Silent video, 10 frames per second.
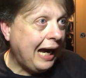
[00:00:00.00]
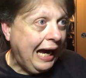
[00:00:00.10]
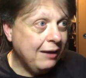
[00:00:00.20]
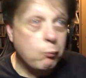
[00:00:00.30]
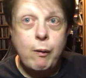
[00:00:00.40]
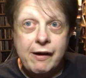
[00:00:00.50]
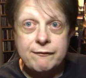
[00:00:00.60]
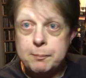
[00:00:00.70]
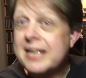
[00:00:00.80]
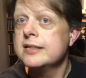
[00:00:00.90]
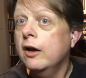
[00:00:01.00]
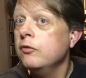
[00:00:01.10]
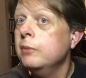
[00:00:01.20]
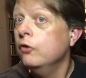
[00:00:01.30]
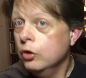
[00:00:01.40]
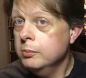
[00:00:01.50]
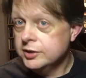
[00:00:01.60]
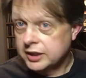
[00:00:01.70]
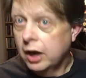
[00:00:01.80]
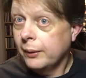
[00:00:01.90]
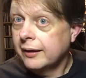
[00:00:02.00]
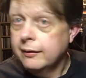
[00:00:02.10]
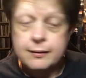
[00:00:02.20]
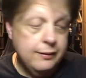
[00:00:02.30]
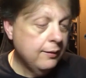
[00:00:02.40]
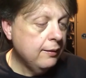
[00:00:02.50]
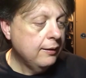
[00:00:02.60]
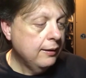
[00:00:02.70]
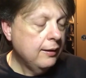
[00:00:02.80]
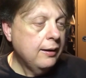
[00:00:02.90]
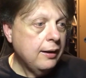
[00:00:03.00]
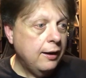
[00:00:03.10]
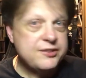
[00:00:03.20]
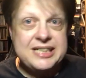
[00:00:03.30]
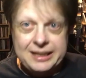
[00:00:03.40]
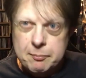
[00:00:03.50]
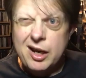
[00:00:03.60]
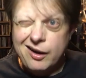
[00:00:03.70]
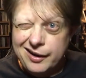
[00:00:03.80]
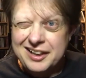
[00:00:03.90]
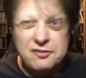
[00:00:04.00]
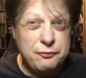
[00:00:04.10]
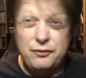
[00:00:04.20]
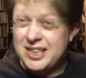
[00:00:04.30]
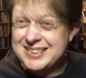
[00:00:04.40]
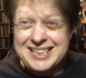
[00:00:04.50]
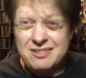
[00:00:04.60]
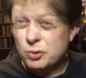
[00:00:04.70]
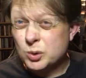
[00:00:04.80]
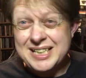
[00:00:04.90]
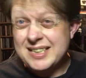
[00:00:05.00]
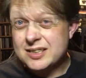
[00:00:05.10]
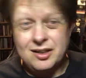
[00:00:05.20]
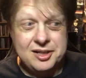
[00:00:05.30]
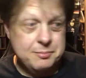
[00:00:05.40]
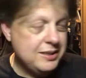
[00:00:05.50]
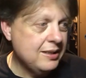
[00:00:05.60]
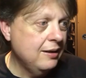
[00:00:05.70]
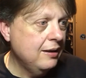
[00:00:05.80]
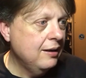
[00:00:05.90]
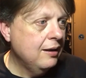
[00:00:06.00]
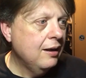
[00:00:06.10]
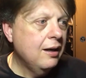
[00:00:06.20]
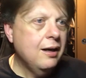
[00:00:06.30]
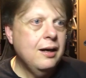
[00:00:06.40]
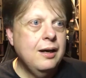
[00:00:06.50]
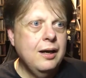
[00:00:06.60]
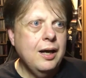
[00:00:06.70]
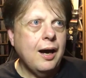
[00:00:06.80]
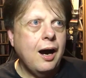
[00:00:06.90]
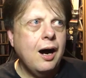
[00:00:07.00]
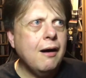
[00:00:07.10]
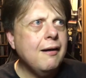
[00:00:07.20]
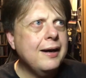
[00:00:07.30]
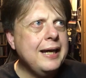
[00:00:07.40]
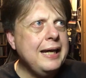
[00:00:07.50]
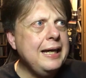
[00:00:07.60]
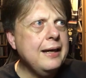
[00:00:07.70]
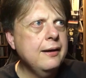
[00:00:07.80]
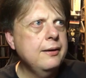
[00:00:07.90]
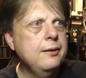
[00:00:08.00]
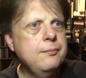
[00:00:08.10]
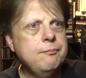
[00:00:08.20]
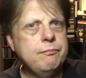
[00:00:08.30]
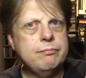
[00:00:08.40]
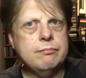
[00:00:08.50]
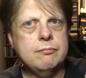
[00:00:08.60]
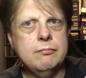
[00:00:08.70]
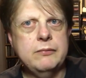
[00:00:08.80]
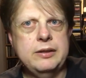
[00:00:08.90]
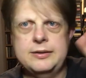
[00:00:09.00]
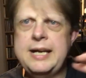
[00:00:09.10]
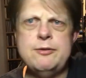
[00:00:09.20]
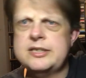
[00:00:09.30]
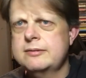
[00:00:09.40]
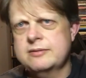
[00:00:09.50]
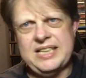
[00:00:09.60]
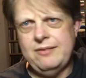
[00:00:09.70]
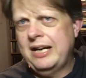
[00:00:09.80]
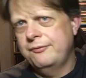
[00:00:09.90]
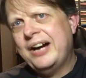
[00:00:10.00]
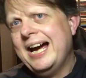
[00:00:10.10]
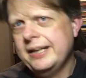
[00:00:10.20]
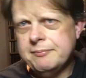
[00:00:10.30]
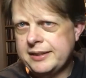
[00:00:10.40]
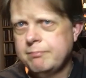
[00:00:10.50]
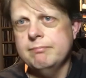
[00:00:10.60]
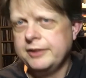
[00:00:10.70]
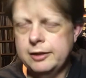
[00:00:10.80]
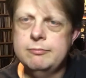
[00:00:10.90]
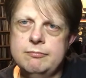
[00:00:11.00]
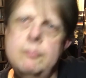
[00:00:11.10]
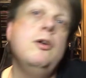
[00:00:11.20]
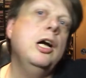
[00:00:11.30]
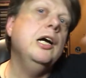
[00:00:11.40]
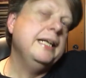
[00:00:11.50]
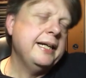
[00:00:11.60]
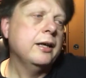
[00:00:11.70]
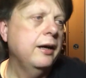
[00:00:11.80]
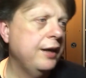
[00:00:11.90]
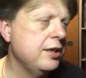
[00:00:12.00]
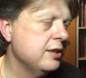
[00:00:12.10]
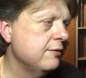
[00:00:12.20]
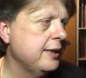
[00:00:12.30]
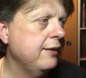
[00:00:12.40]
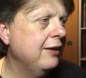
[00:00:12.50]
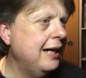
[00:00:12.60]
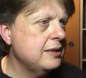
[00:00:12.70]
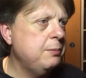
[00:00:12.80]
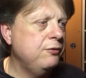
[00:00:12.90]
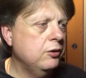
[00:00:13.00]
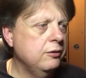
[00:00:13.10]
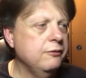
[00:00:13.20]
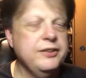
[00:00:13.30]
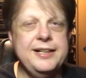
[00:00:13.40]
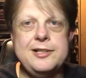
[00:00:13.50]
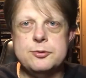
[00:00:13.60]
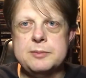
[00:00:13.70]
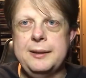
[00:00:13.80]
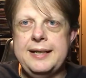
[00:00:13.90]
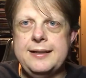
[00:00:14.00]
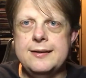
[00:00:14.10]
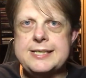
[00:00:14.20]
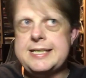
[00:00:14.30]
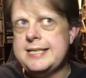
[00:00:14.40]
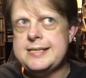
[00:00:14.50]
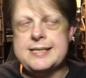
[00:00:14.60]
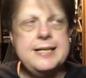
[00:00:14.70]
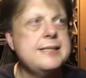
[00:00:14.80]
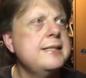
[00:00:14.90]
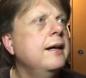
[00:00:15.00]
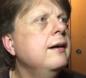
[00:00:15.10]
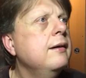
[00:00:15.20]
and one of the best live performers going. I've seen him live 13, 14 times. I never Take That fan in me, you know, early incarnation of Take That before the initial split in 96.